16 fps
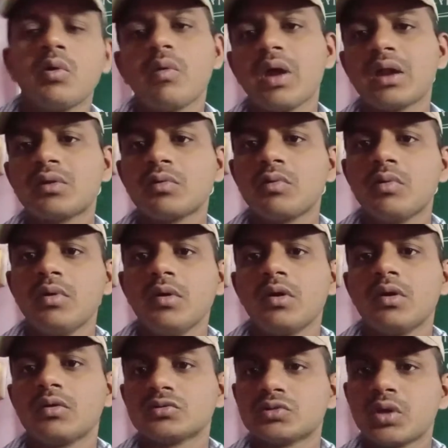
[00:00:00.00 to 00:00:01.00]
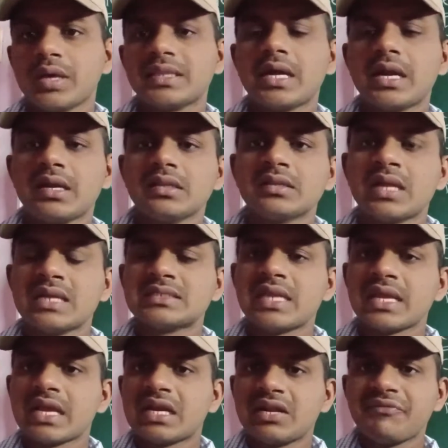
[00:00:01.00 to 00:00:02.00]
we have to show that there is
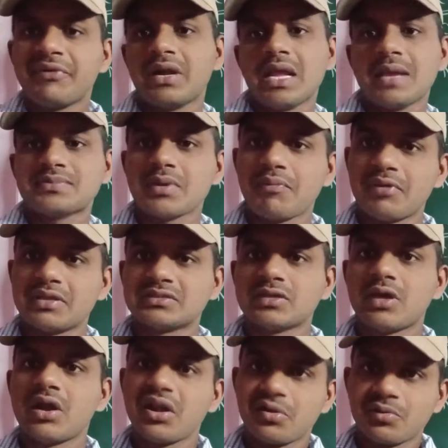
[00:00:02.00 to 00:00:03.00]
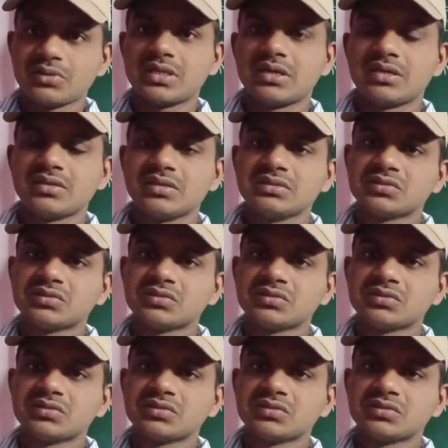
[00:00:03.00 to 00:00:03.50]
like a different types of links, already know that.